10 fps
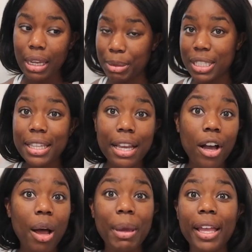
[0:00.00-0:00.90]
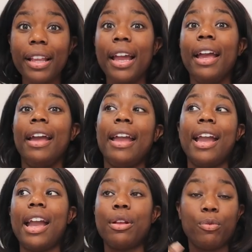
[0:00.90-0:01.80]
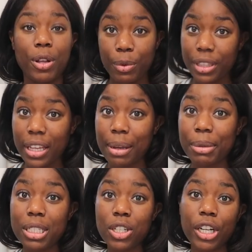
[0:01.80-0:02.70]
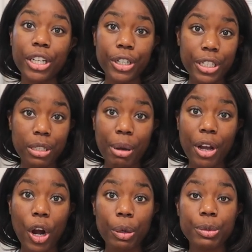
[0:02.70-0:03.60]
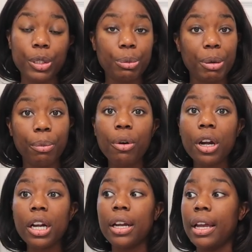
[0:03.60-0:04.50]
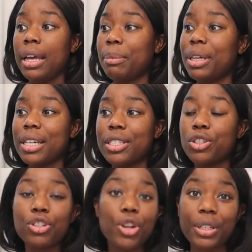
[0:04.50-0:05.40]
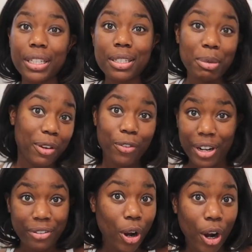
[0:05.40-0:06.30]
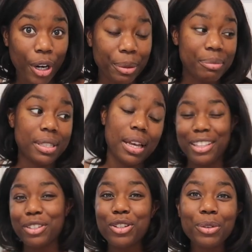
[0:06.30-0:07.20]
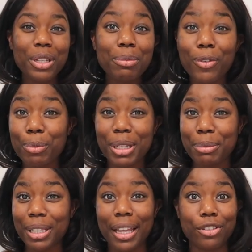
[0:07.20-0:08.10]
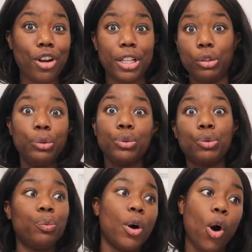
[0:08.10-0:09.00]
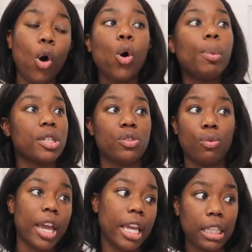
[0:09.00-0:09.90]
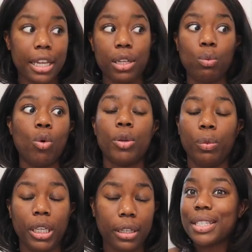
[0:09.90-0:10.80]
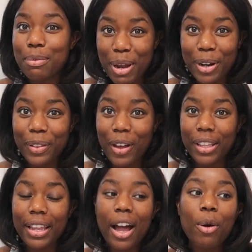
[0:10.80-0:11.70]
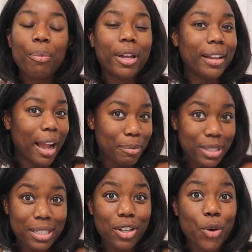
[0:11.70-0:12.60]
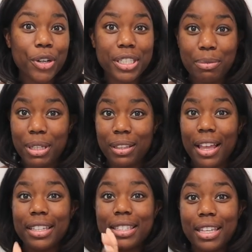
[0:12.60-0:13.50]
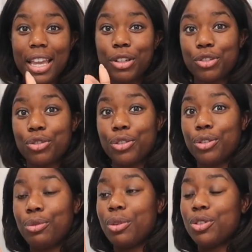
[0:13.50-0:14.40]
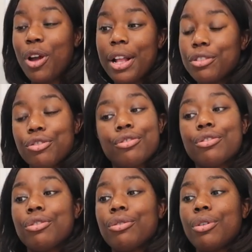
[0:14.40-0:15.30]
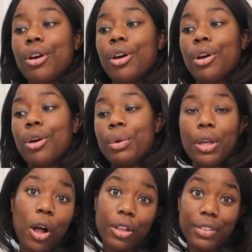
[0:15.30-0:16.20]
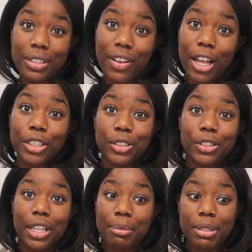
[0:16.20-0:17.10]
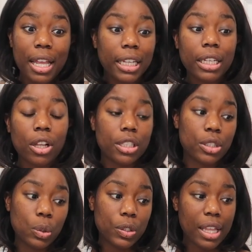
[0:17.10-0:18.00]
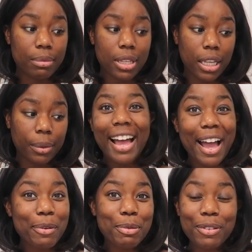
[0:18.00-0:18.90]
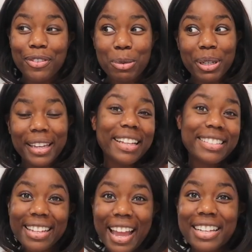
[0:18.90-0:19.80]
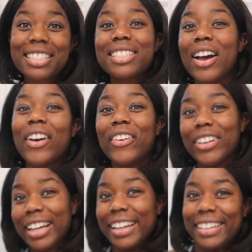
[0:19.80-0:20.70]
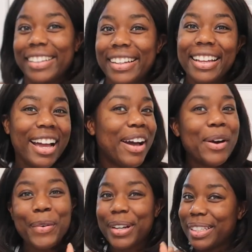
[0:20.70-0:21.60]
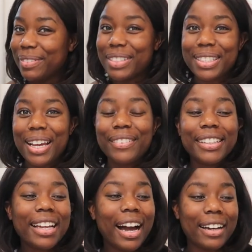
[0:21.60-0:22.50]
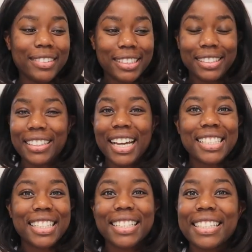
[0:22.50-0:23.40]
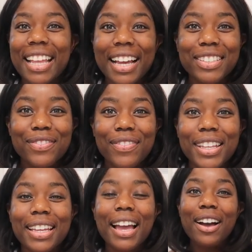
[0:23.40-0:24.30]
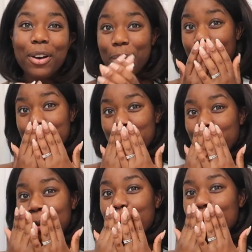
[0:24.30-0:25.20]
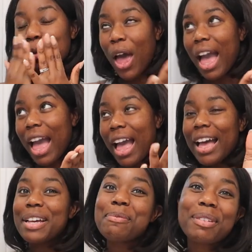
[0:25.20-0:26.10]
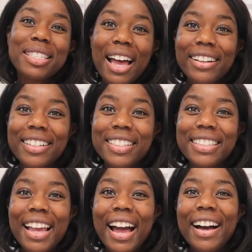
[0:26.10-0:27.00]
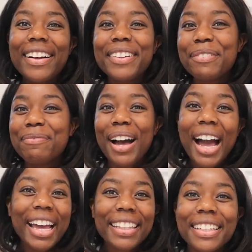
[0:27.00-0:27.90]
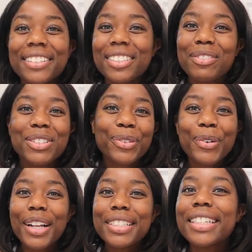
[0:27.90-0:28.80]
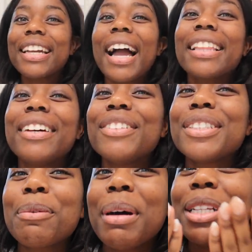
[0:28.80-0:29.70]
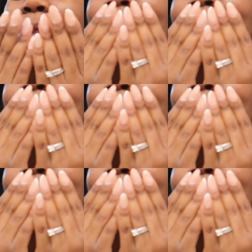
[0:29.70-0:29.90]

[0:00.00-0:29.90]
I'm gonna take that comment and run with it. I'm gonna start increasing my carbs a little bit more because there's no need to be afraid of carbs. And there's no need for me to be like trying to lose a whole bunch of weight like in 1 week. It's a marathon now, but I'm still going to be like staying true, trying true with all of these values that I'm setting and all these goals that I'm setting. I'm gonna be filming again today. So we're gonna keep this going. I will see you guys in the next video. Peace out, Girl Scout. Bye. Thank you so much for watching. I love you so much.